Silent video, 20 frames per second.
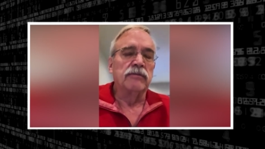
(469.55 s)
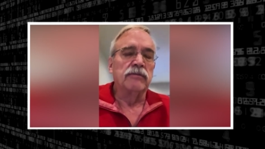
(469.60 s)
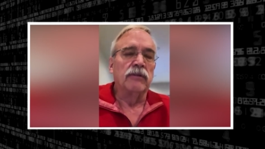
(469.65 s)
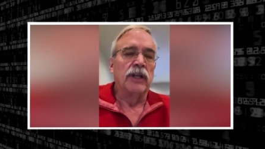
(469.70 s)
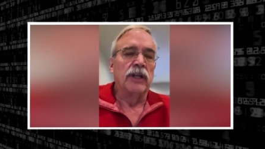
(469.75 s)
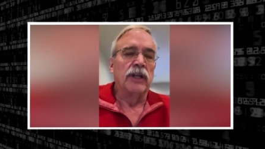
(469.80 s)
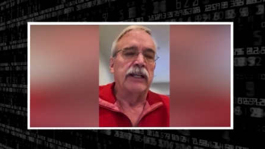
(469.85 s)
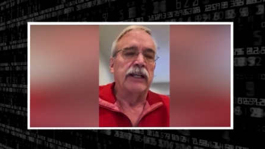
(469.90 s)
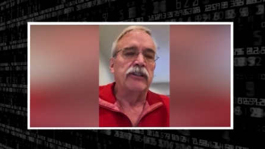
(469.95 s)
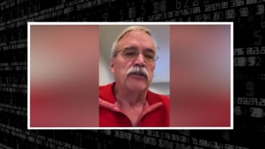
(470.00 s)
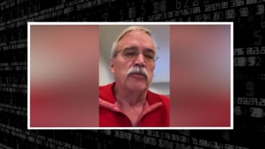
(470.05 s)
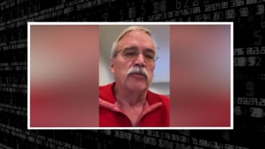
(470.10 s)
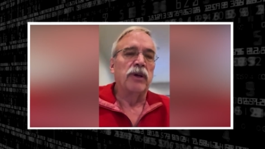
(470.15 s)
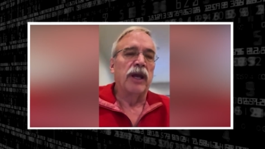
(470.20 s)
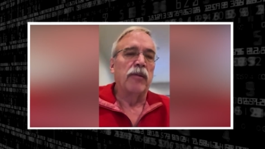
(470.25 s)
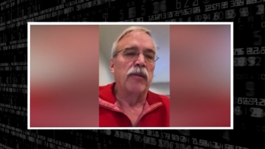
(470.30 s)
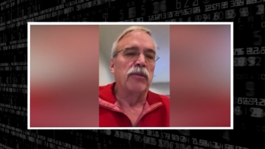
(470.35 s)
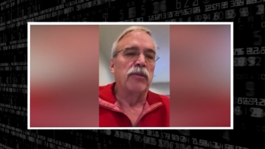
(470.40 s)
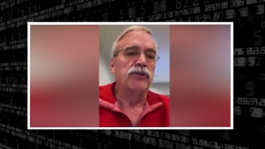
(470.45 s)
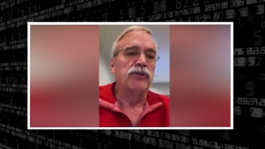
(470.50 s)
like to be
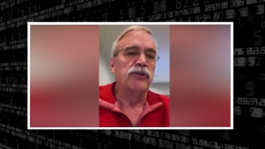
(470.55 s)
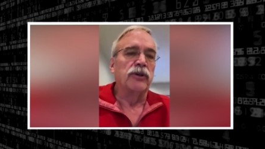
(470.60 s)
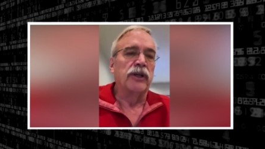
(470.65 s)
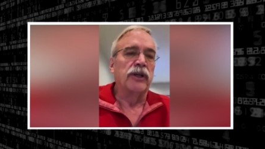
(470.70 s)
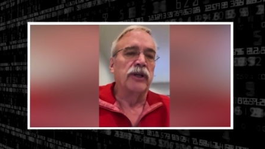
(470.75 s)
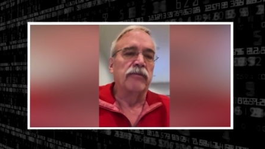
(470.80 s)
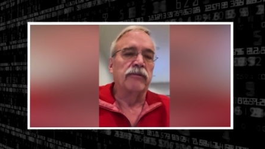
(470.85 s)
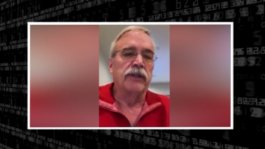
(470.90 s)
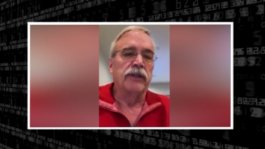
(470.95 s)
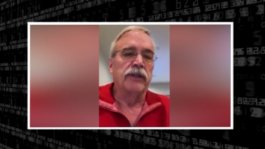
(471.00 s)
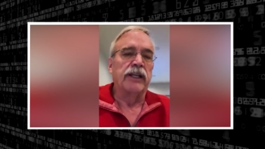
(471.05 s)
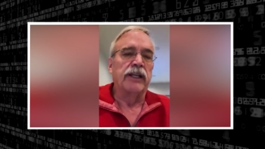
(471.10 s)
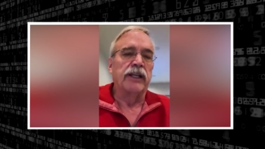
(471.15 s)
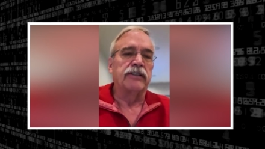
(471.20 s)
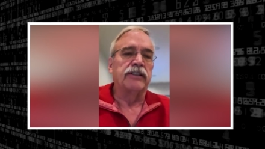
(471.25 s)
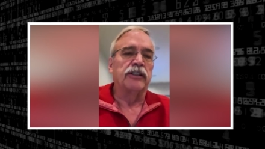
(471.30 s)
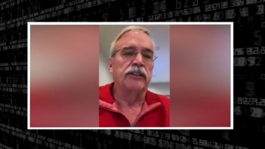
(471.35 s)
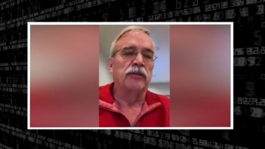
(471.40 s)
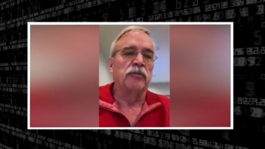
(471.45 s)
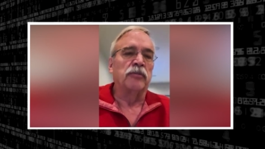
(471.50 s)
able to get
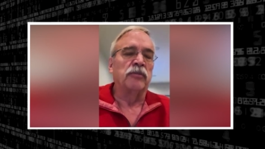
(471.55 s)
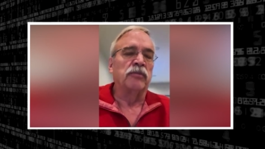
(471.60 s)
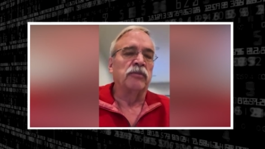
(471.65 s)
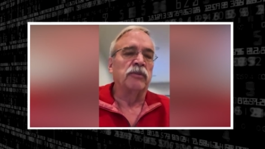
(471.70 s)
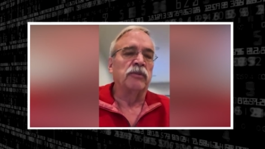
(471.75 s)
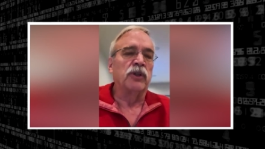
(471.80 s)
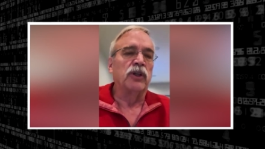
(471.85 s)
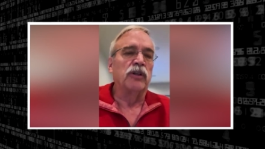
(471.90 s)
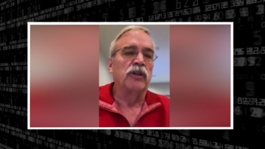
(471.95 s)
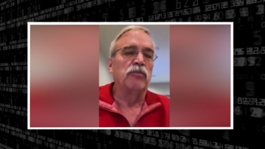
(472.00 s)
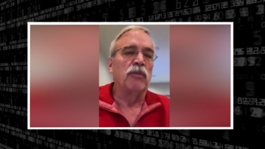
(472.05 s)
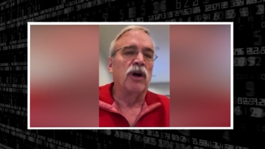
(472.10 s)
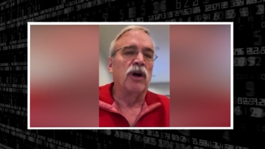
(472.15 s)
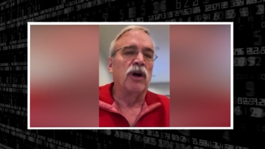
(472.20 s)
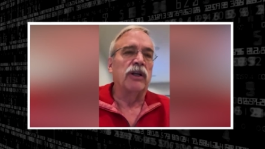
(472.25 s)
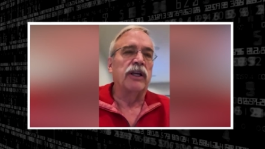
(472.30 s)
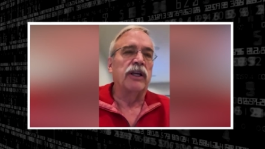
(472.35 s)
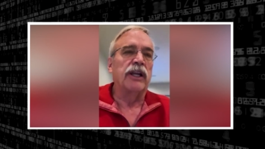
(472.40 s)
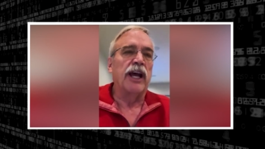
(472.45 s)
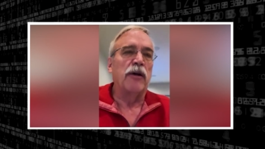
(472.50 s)
some good
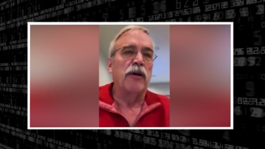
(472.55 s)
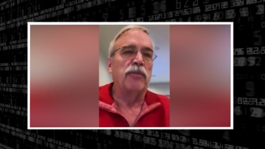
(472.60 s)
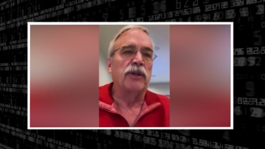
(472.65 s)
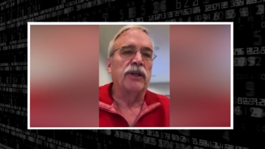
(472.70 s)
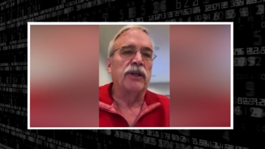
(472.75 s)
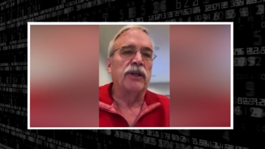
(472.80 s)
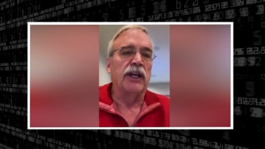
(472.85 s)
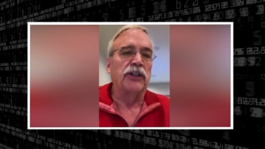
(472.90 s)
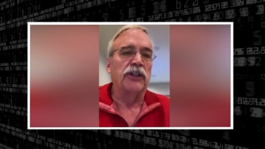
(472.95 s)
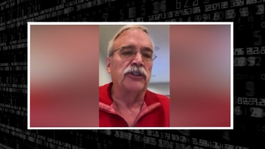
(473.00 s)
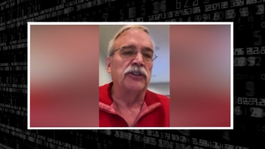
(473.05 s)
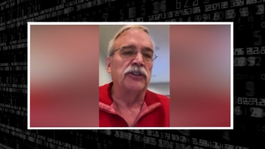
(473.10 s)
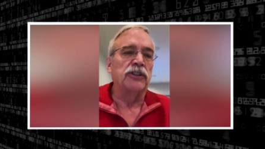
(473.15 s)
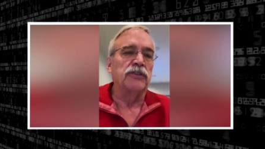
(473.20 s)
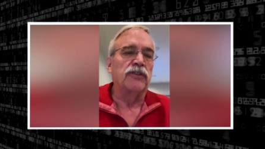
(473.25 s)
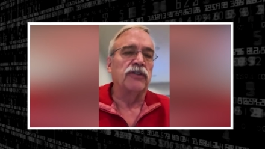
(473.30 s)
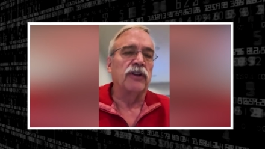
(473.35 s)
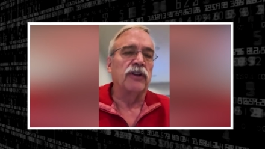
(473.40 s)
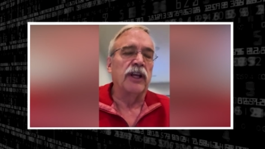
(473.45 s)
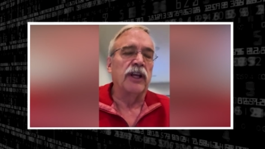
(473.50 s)
market applications
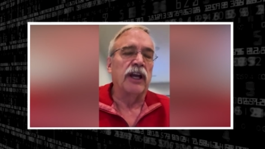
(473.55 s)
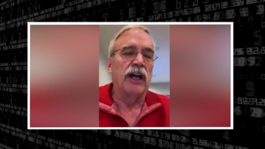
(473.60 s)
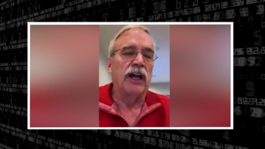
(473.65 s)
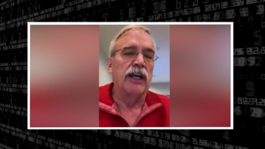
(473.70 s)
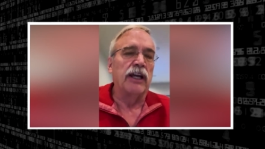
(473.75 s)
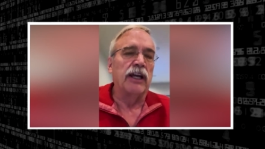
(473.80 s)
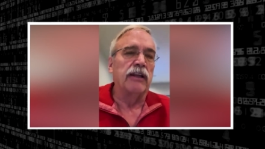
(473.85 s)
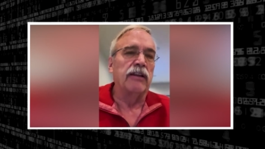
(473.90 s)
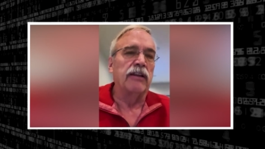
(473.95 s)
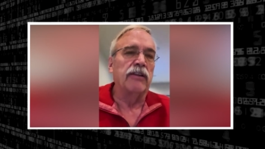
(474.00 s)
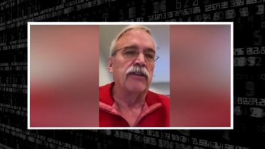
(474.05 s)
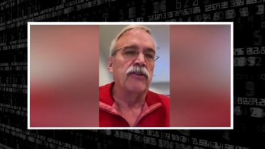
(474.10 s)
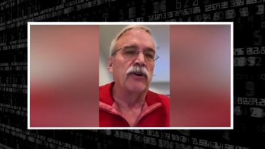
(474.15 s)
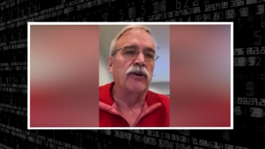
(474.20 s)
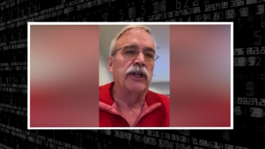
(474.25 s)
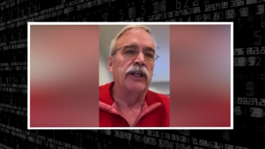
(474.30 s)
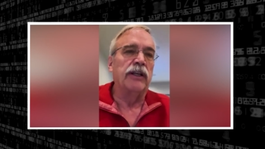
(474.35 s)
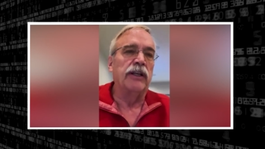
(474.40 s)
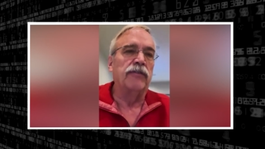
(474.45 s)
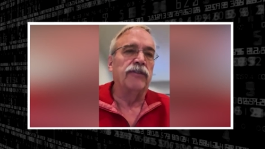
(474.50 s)
for the
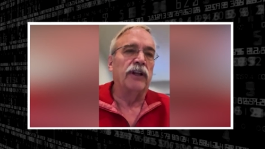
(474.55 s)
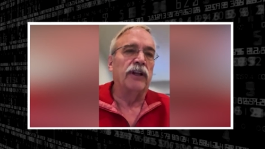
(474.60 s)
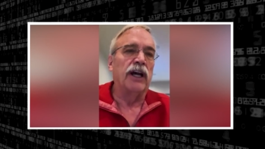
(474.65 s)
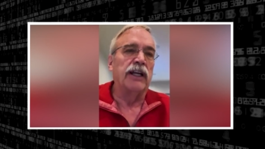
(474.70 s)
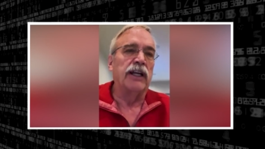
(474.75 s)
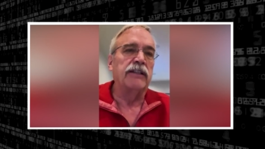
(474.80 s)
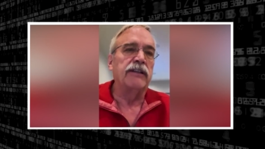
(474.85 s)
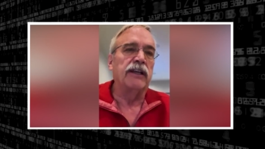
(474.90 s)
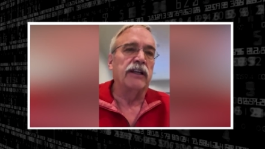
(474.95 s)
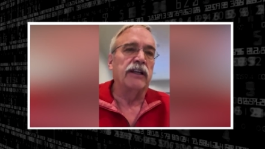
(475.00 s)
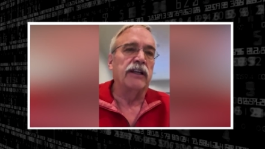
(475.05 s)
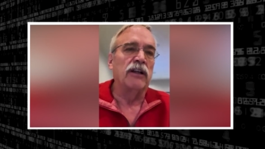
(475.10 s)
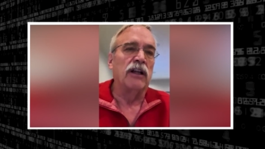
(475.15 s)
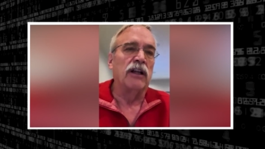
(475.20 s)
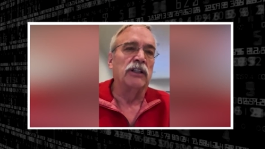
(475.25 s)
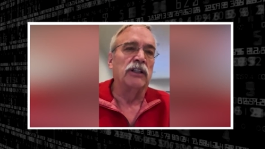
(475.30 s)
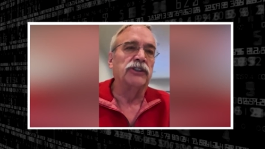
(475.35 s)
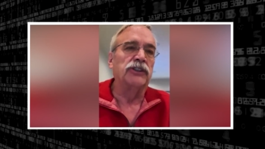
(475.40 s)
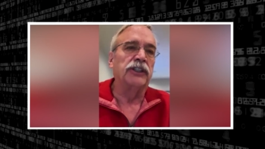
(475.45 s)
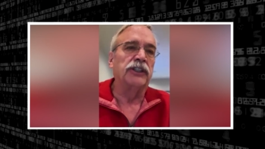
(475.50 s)
i3DFly
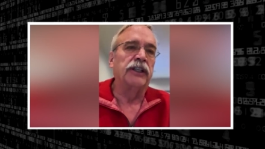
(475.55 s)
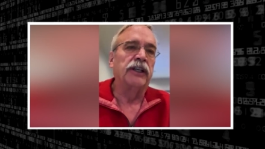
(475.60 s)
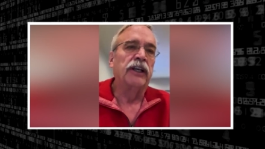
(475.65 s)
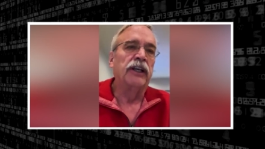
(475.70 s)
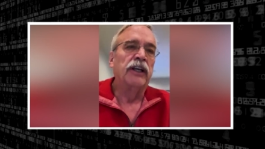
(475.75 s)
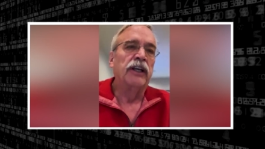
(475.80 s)
technology.